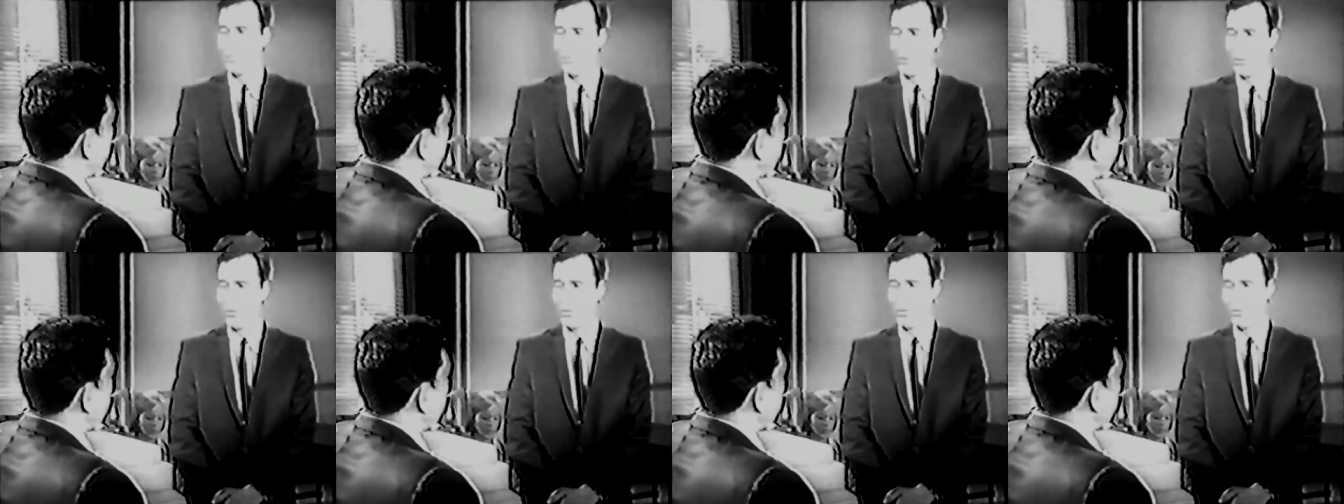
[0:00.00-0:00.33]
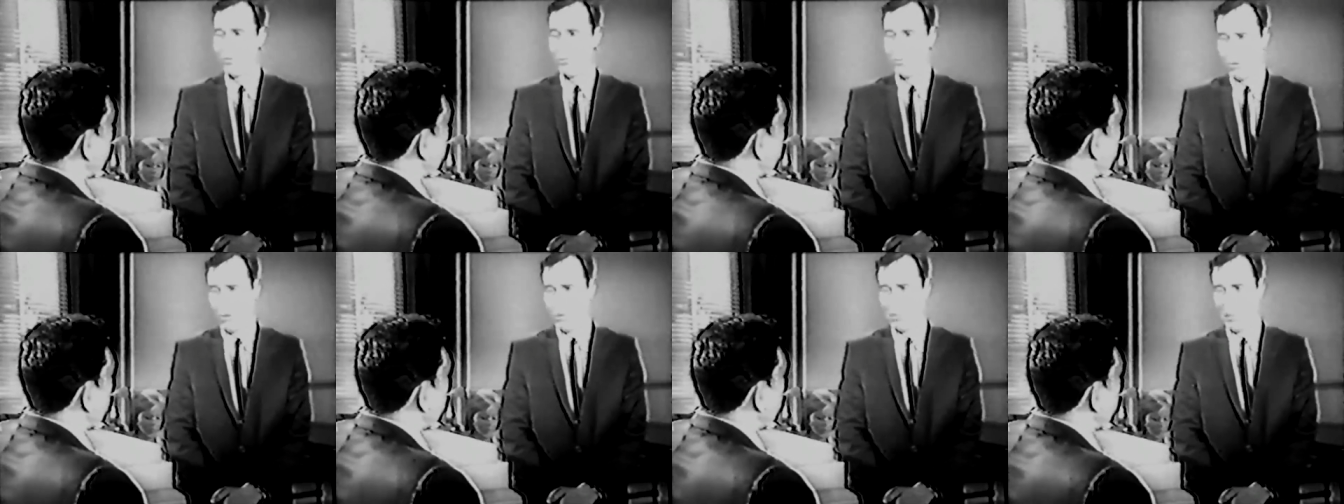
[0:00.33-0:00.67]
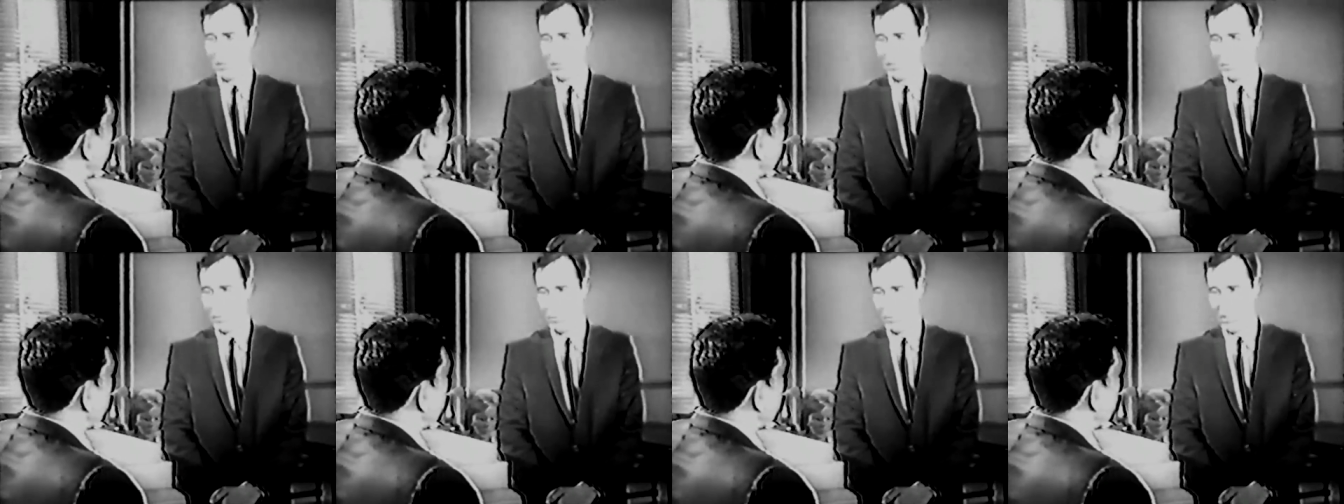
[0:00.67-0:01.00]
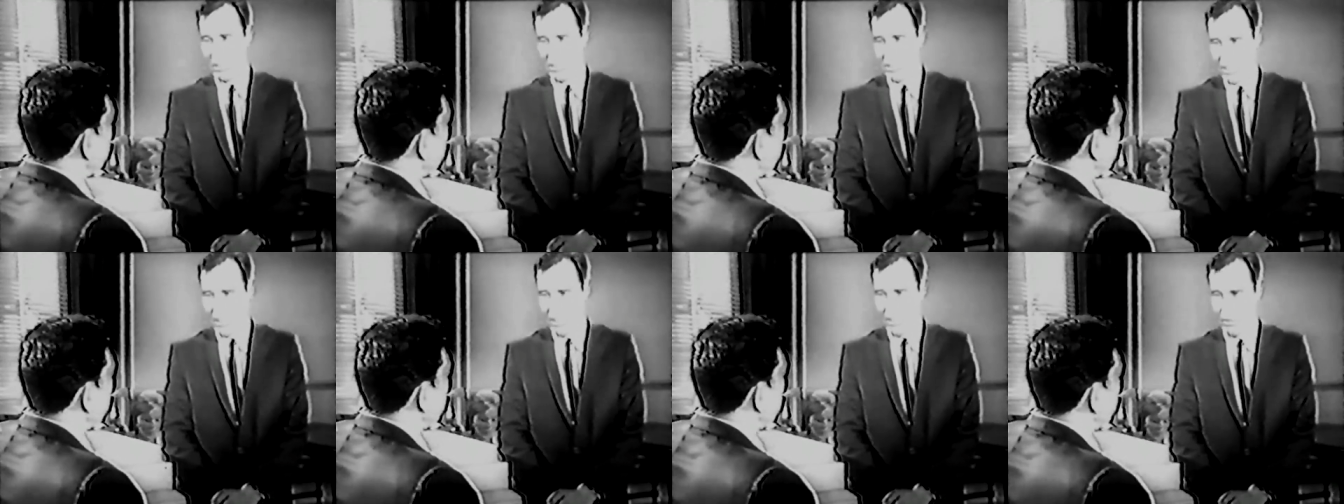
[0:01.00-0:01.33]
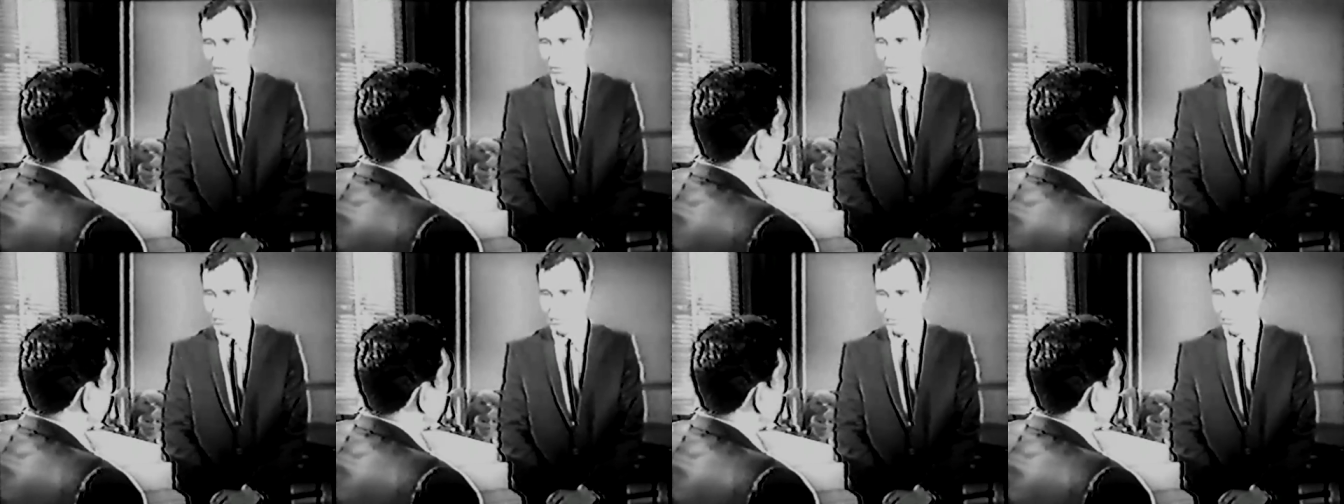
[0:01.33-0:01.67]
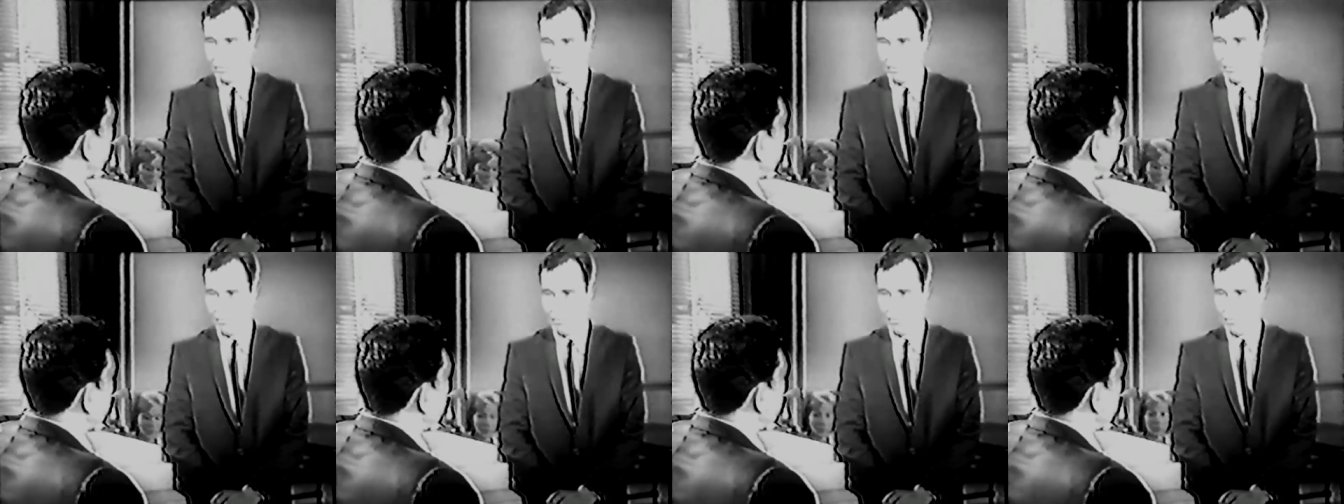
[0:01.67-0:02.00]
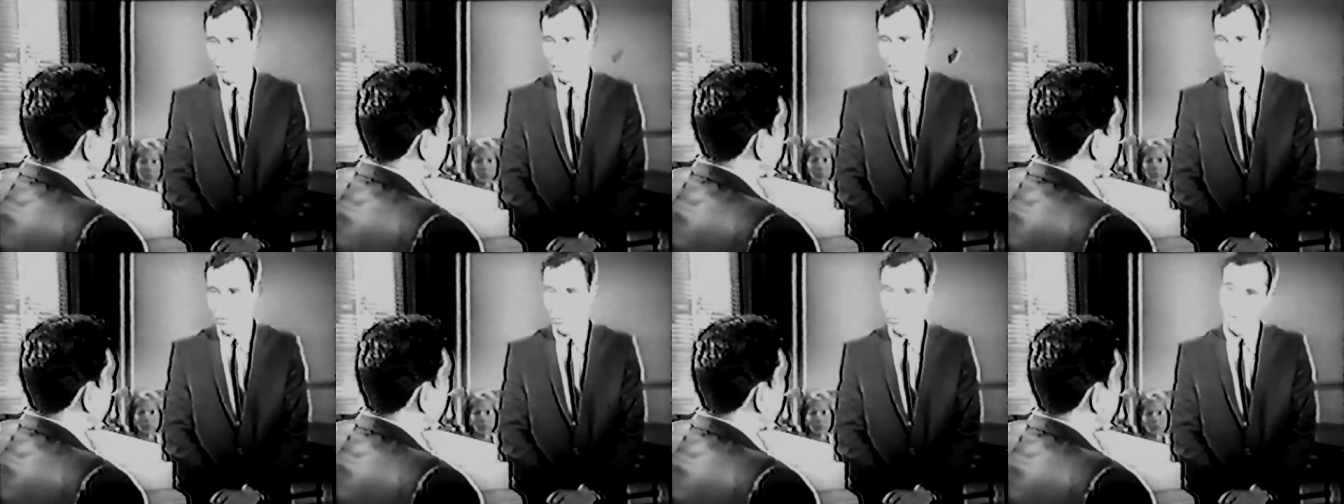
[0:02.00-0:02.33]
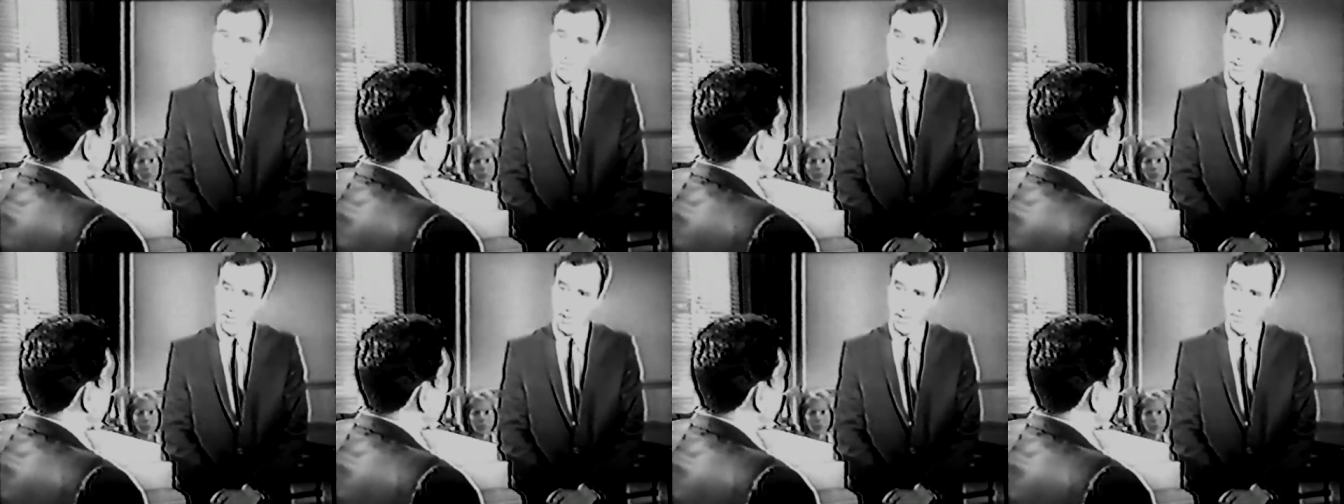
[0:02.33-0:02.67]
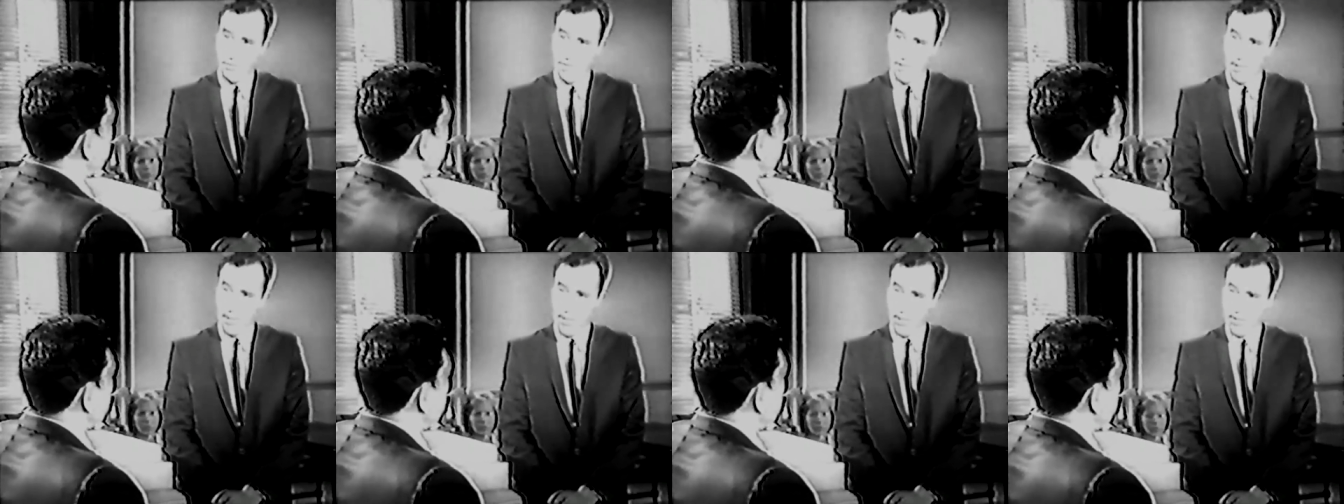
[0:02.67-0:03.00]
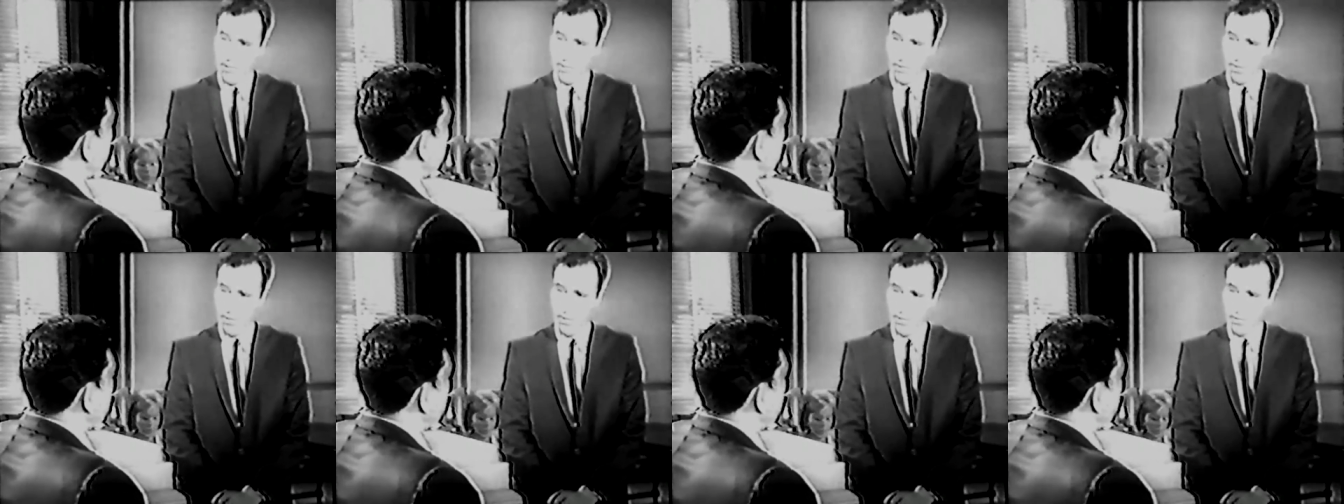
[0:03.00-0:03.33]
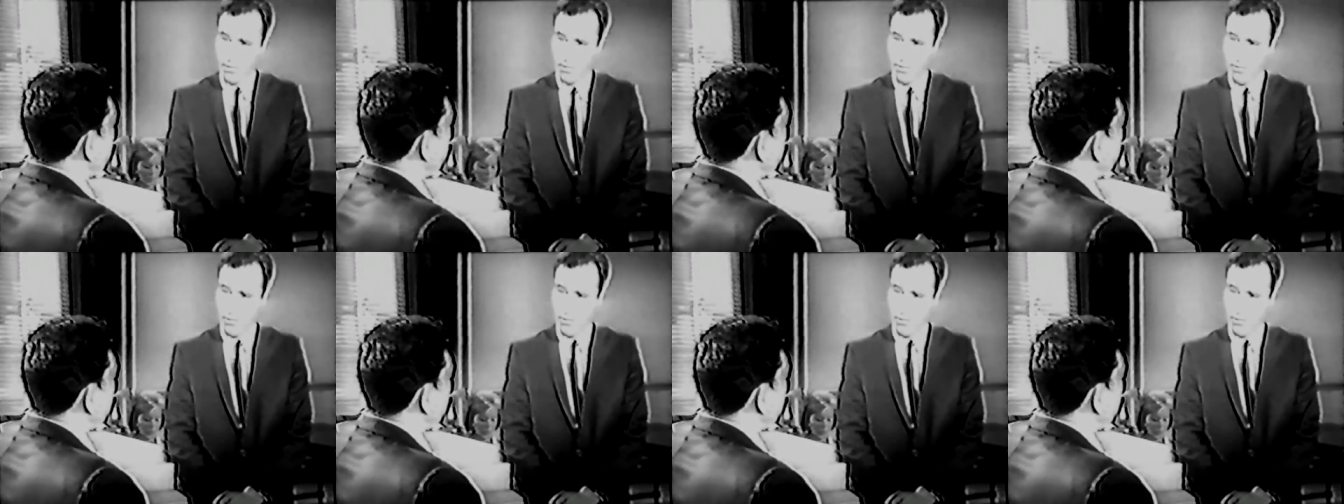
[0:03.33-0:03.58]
of your formidable work schedule. Do you ever take a vacation, Dr.